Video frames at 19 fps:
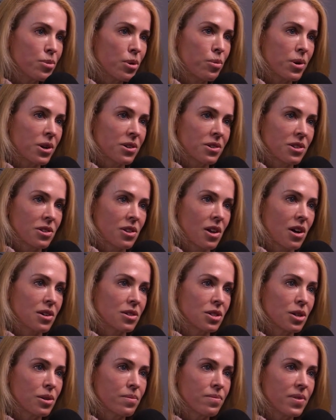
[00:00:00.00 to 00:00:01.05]
but what are the long
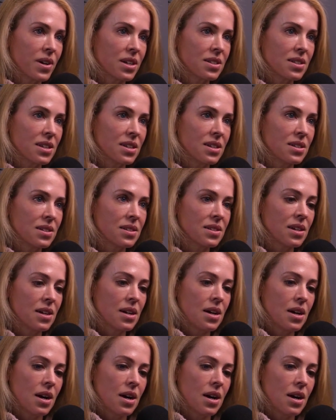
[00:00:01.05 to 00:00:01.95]
term fixes?